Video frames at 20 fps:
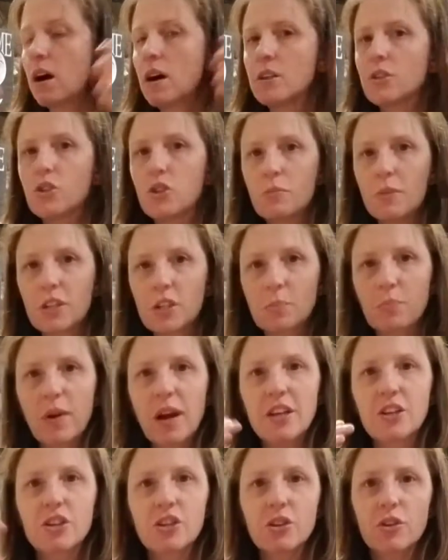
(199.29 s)
too much
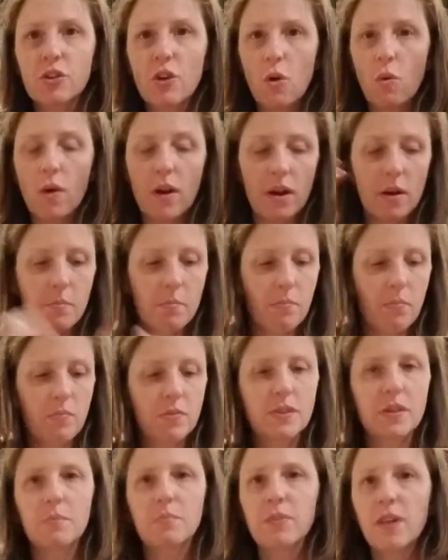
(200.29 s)
pressure. You don't want
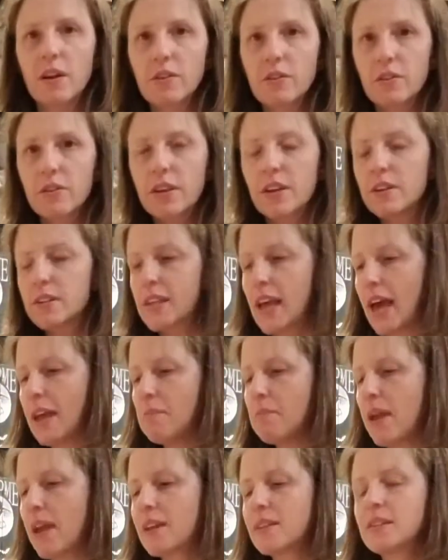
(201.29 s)
to plug their ears,
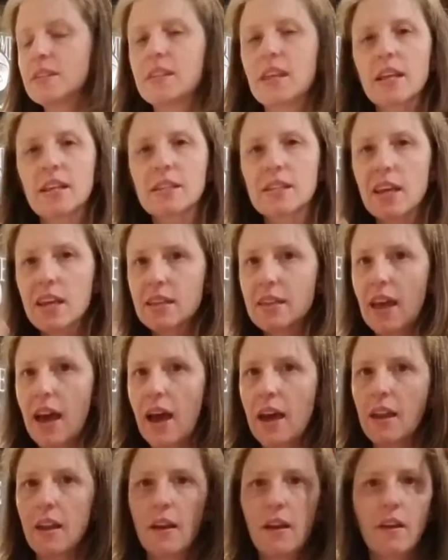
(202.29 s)
headbands, things like
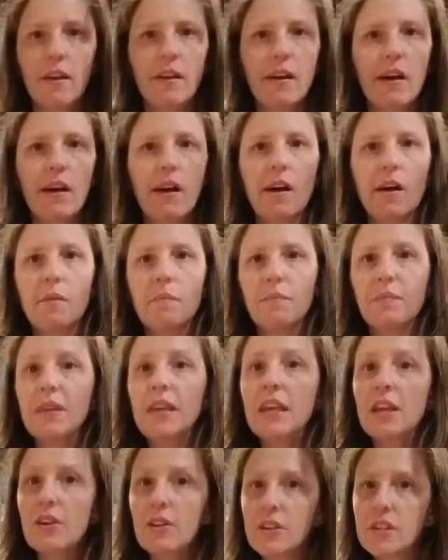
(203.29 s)
that.
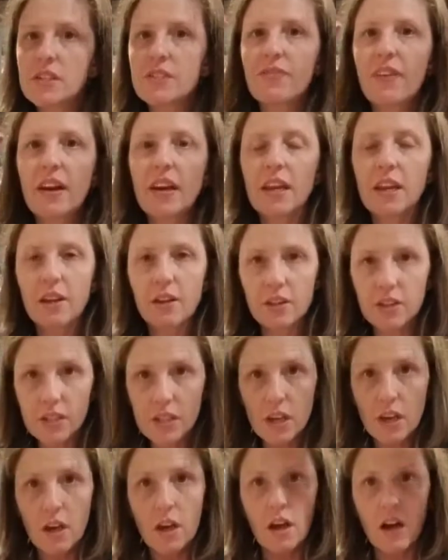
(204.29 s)
Ears, funny ears,
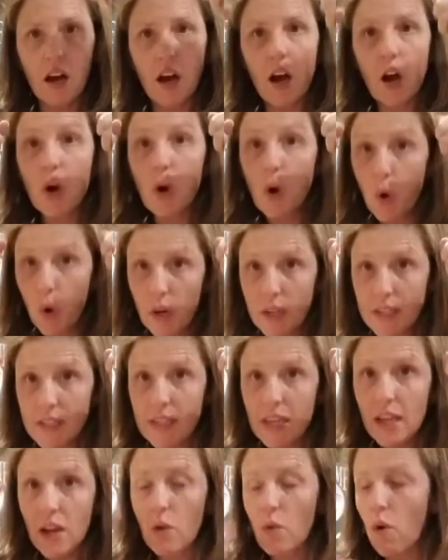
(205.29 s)
hoods
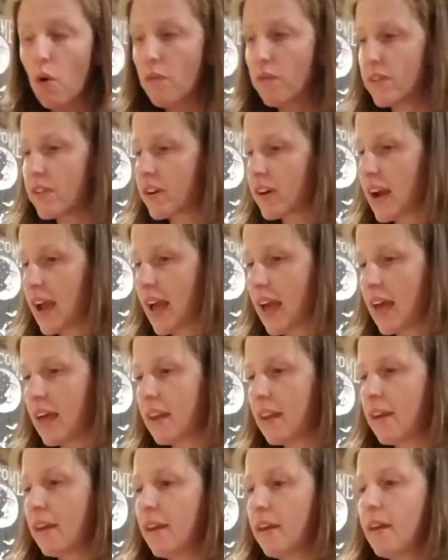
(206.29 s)
that go over their
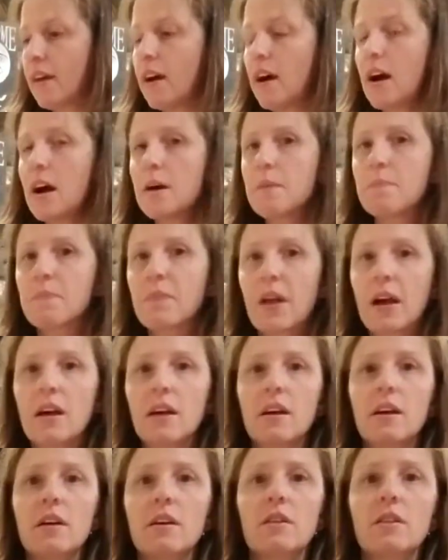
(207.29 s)
head.
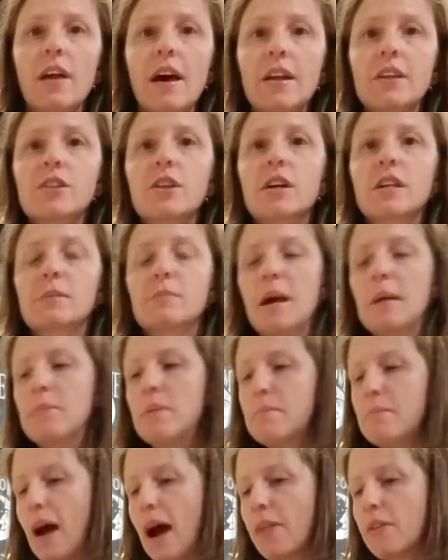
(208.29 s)
A lot of dogs might be
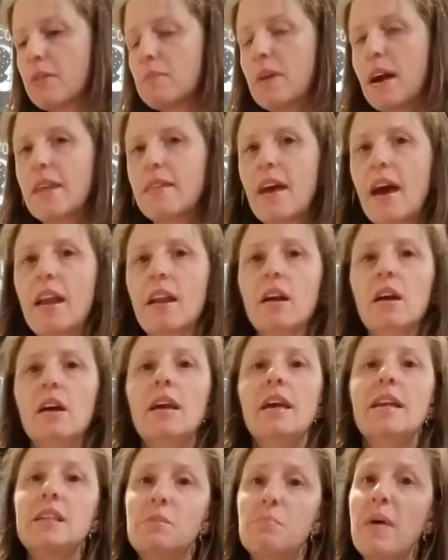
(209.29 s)
bothered by that.
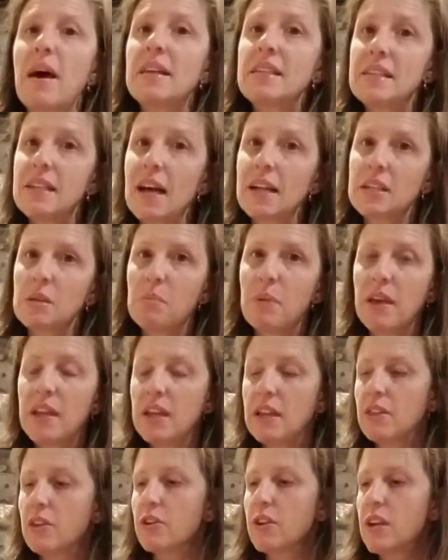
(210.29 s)
It is best not to pin
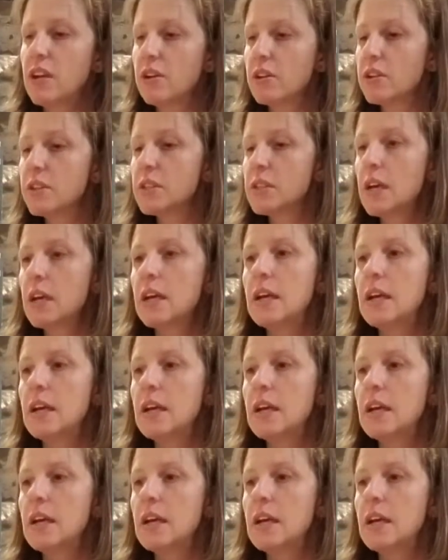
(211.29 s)
in their ears.